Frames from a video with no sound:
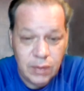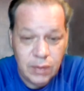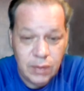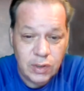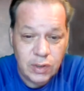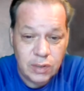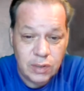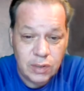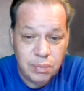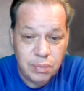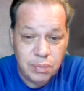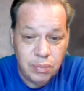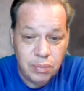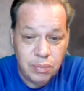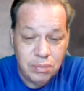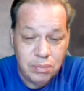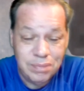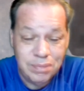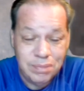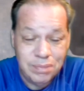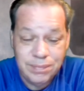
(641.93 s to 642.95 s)
is
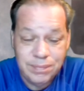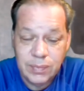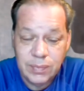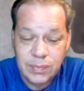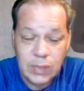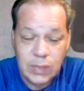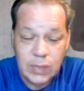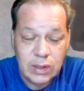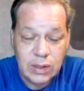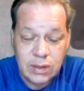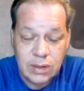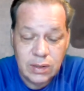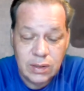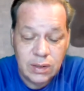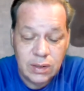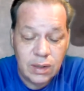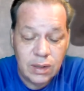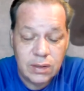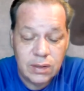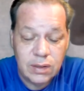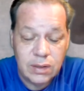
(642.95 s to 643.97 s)
this
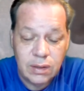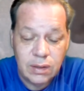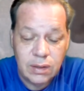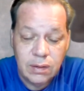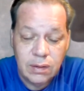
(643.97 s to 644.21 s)
disgusting.